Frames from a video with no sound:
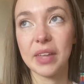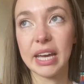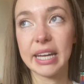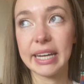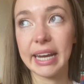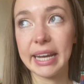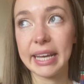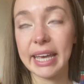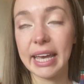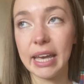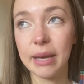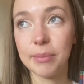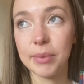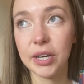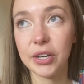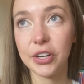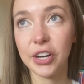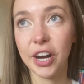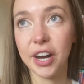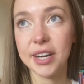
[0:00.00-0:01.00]
I came
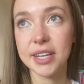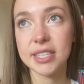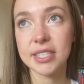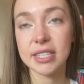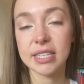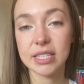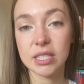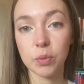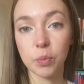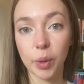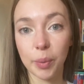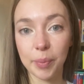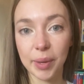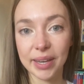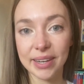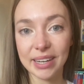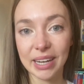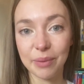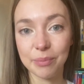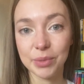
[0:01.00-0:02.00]
across this
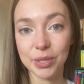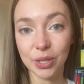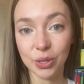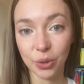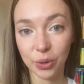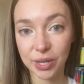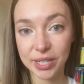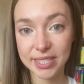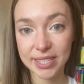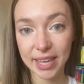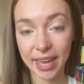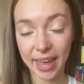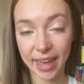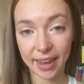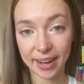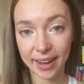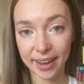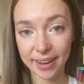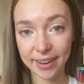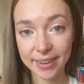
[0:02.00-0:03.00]
woman named Dolores,
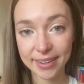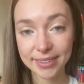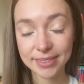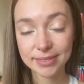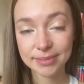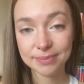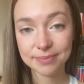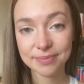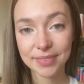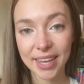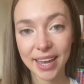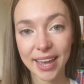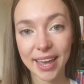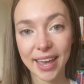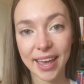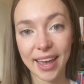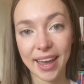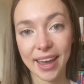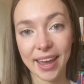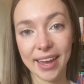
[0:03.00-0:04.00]

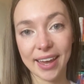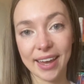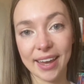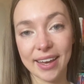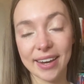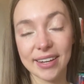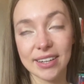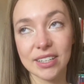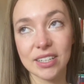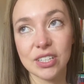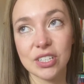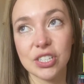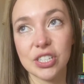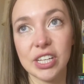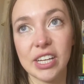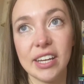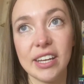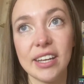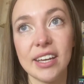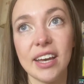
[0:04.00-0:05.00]
and
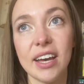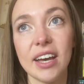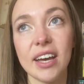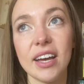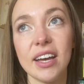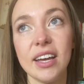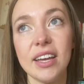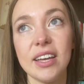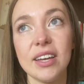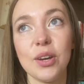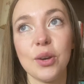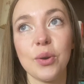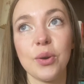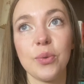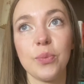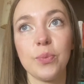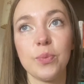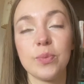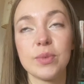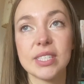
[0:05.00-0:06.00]
she
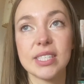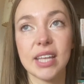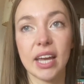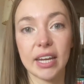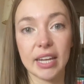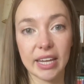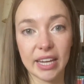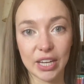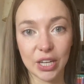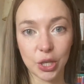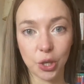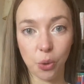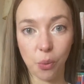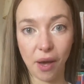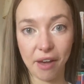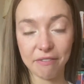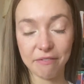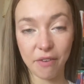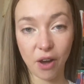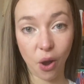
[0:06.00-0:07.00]
studied
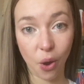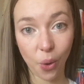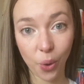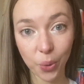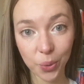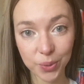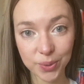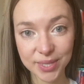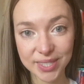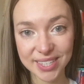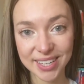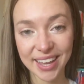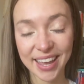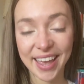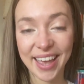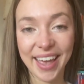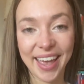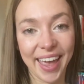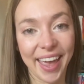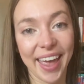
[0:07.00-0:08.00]
UFOs,
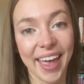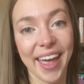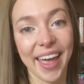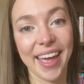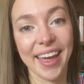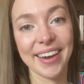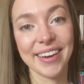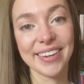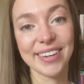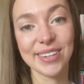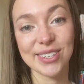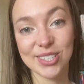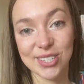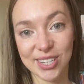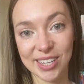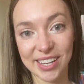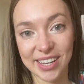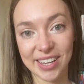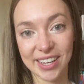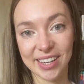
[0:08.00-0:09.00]
and
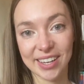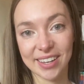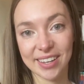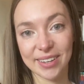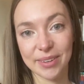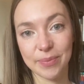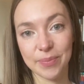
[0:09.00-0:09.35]
she